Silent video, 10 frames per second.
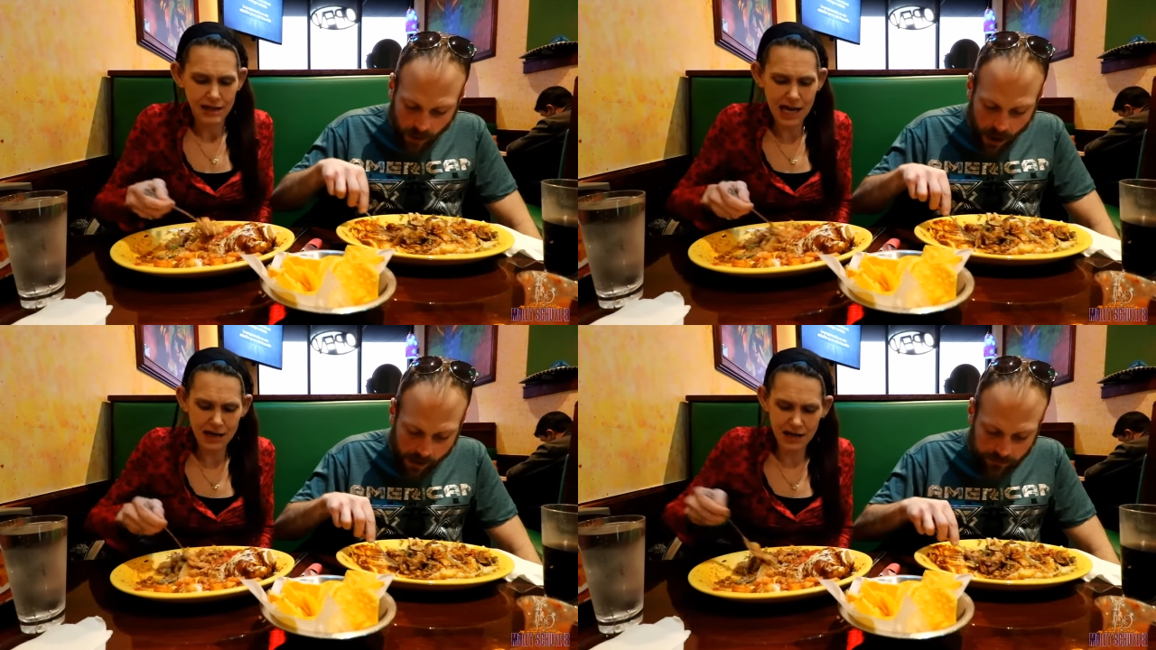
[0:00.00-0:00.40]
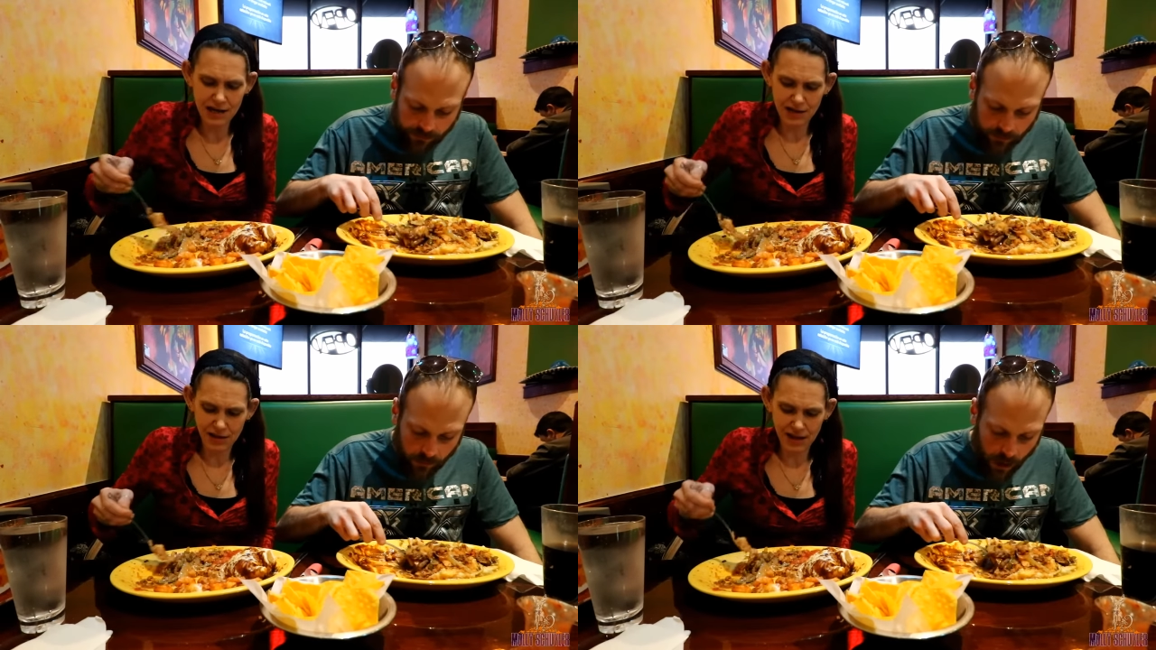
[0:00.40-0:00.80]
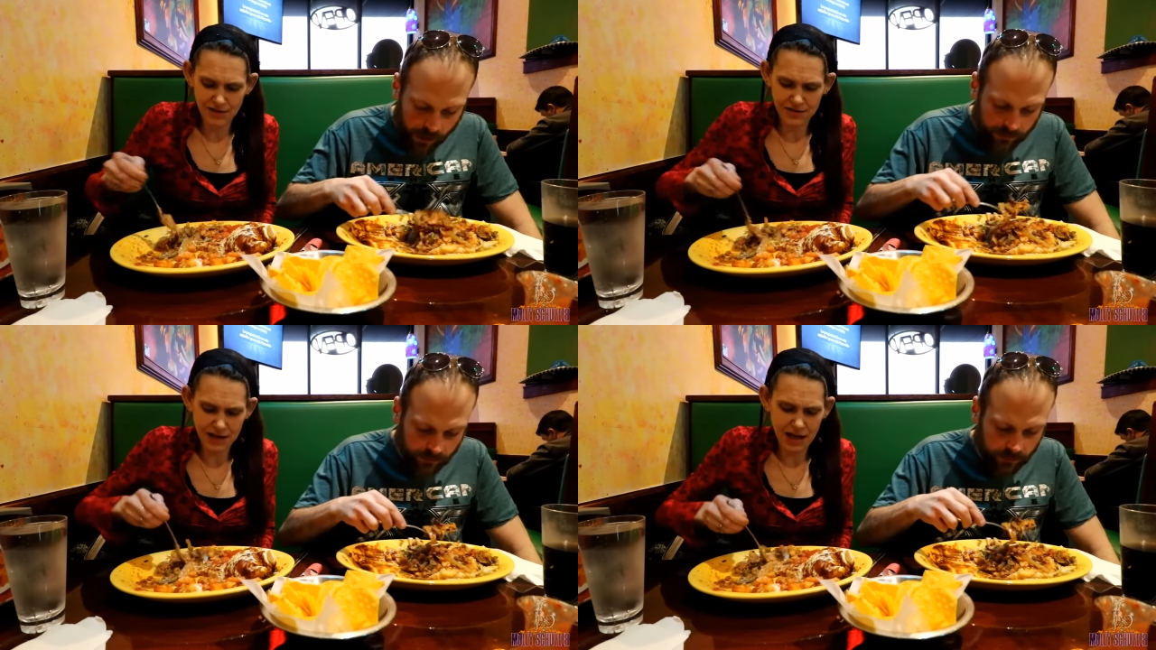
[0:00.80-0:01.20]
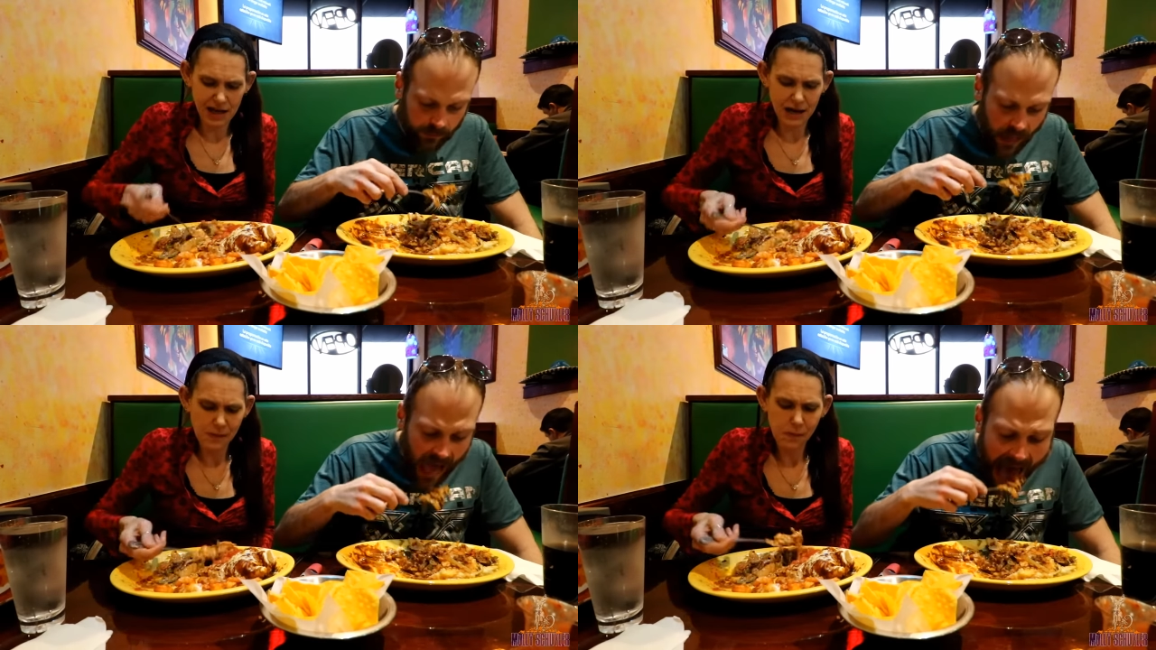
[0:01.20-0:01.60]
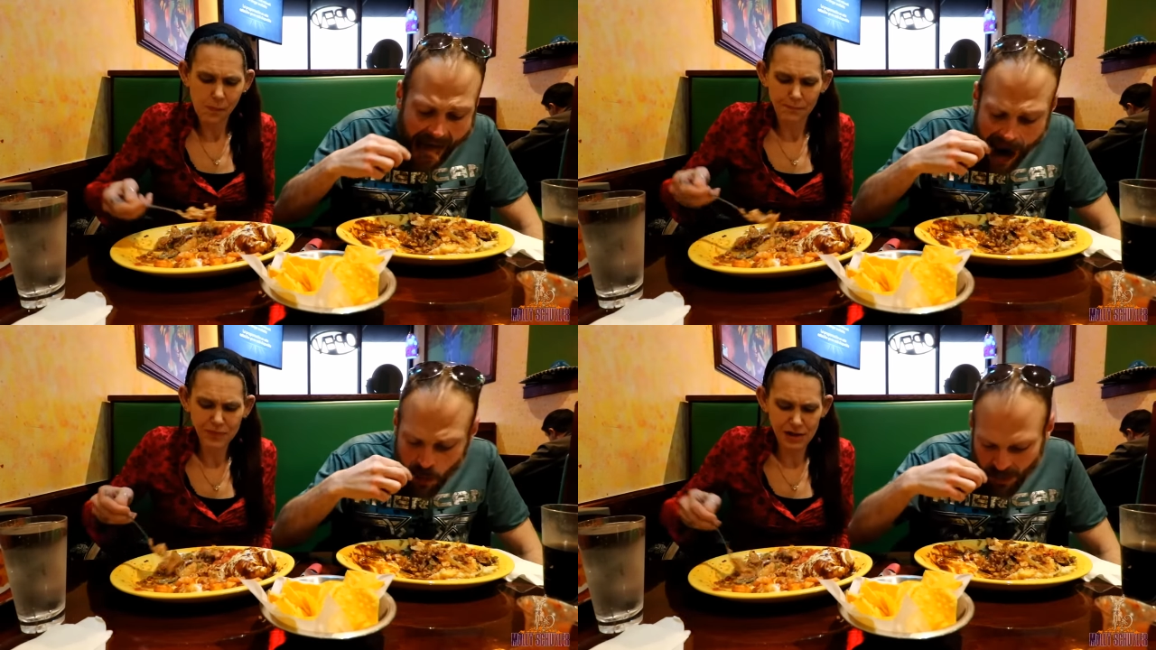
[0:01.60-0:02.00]
Speaker 1: Kennedy here lives uh,
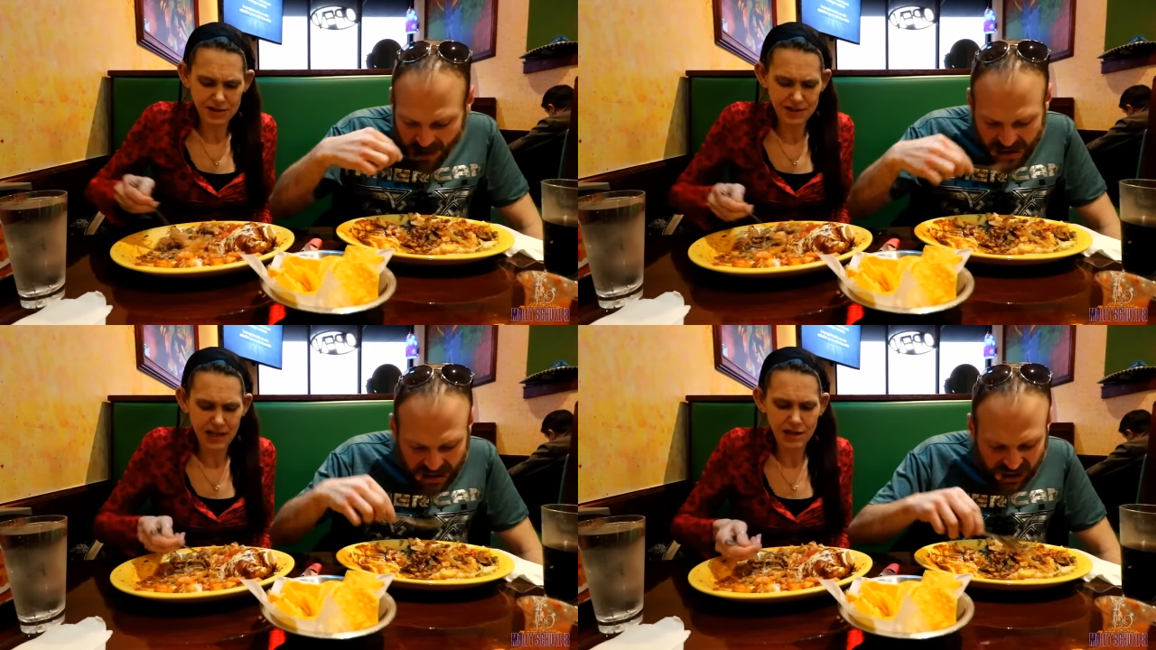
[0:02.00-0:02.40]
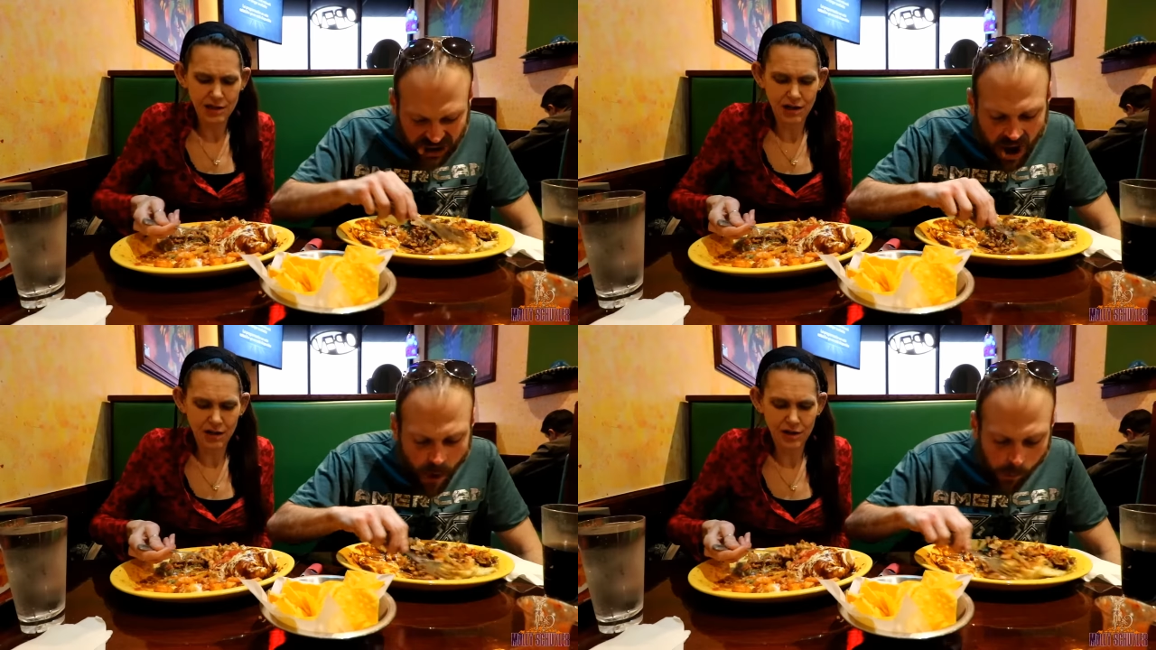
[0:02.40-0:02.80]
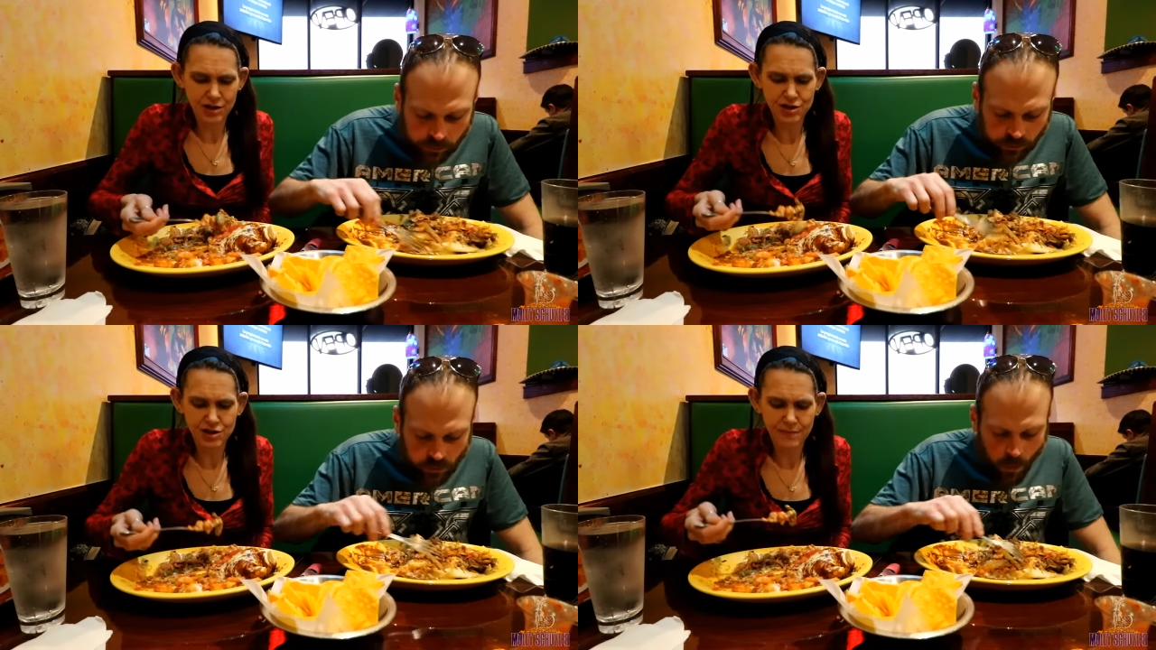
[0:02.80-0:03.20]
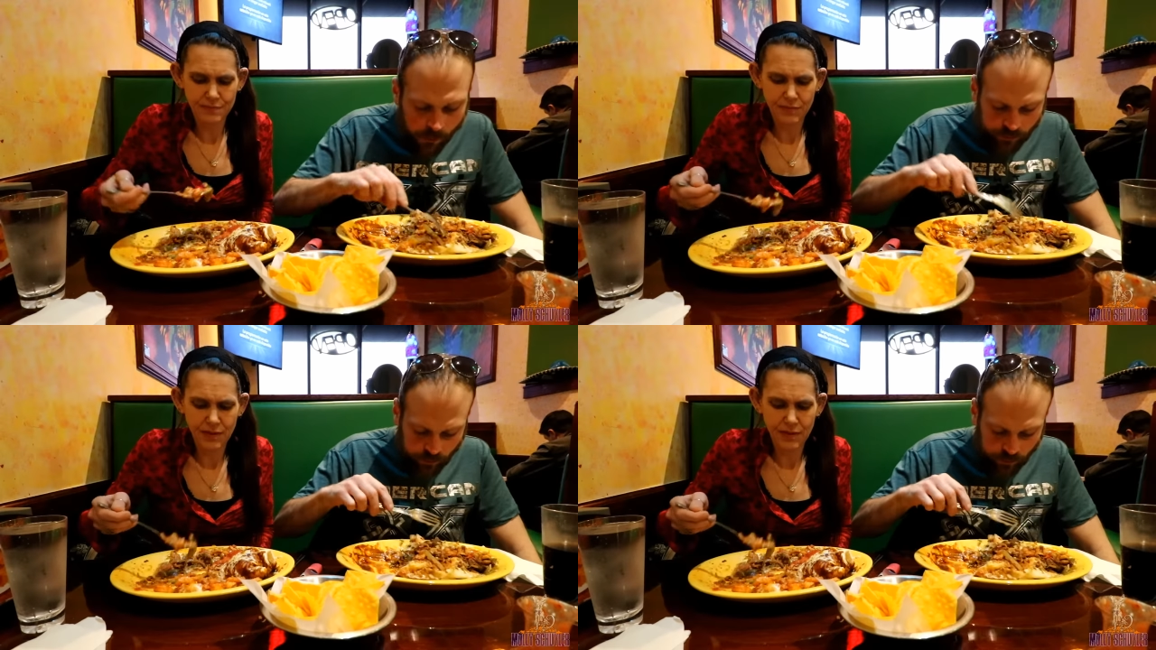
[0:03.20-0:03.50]
near State College